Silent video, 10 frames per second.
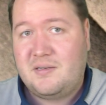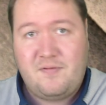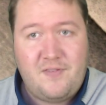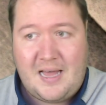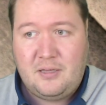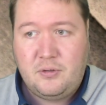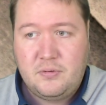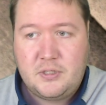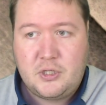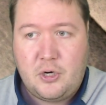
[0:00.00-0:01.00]

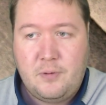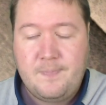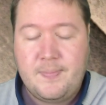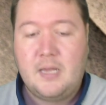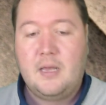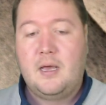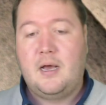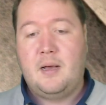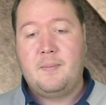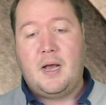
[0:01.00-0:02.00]
values. So
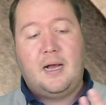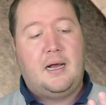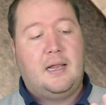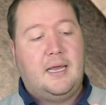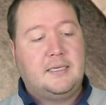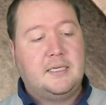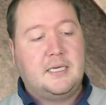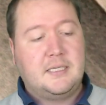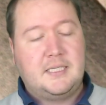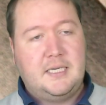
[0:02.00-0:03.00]
I like to
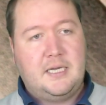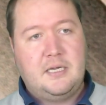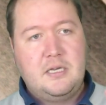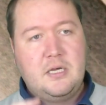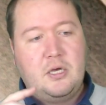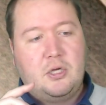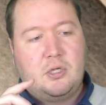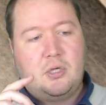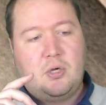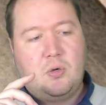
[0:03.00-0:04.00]
consider,
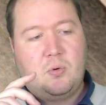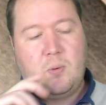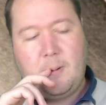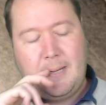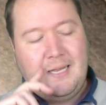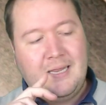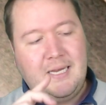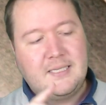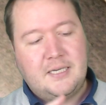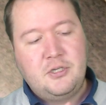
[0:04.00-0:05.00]
in
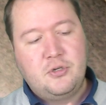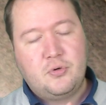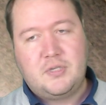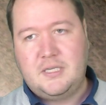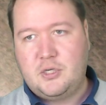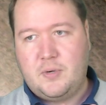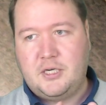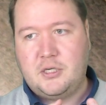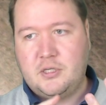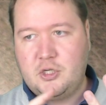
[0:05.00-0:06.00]
these unusual
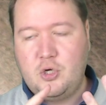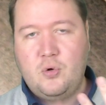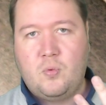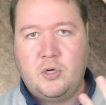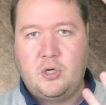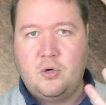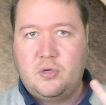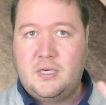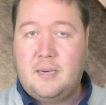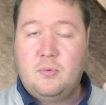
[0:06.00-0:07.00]
situations, do you want your
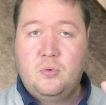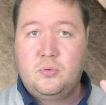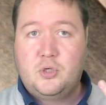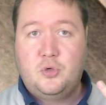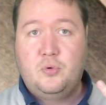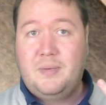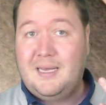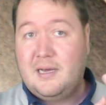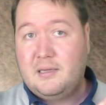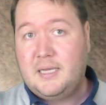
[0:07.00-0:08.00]
double to
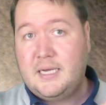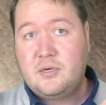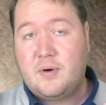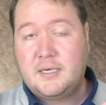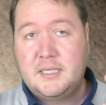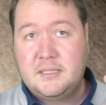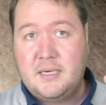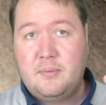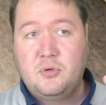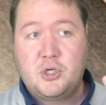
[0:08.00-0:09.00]
be a lead directing
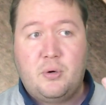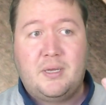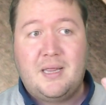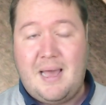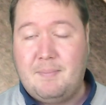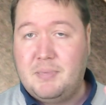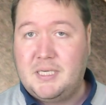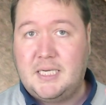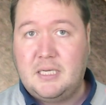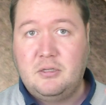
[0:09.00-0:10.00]
double showing that
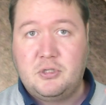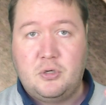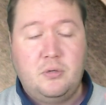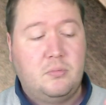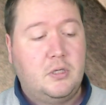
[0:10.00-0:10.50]
particular suit?